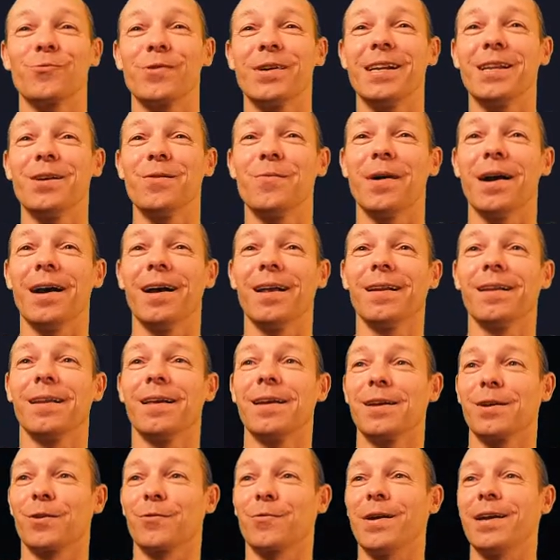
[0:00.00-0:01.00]
really well.
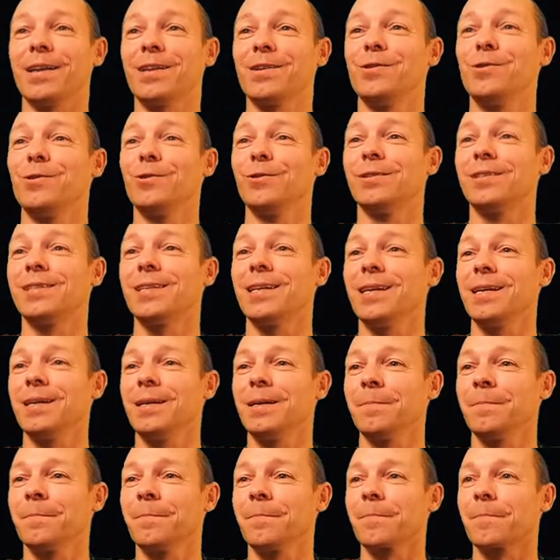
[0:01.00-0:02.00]
Create a new
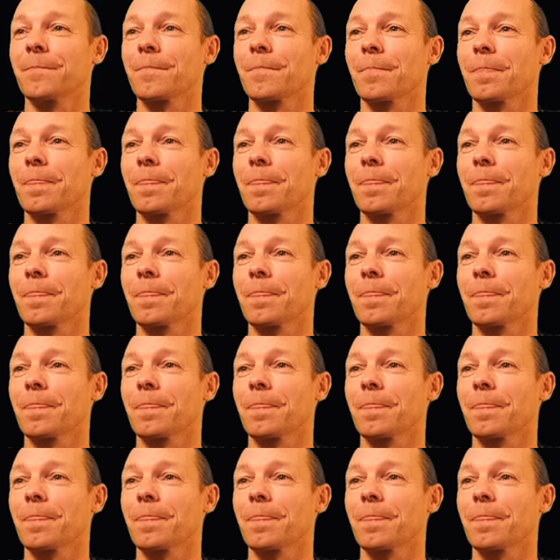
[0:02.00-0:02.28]
team.